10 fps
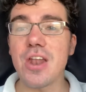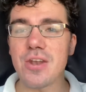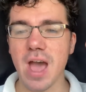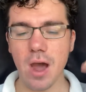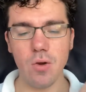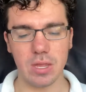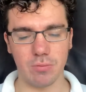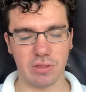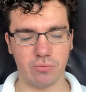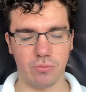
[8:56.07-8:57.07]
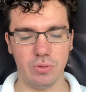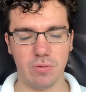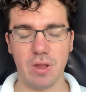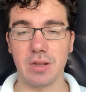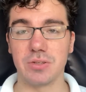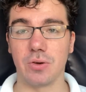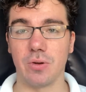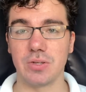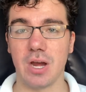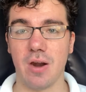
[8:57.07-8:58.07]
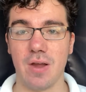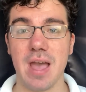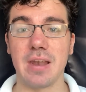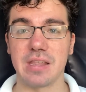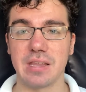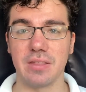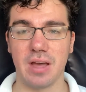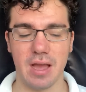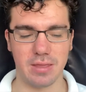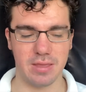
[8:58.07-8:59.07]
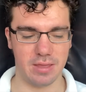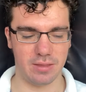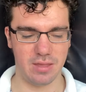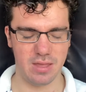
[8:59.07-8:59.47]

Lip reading: Now he was truly ready to go to Tara and see the High King.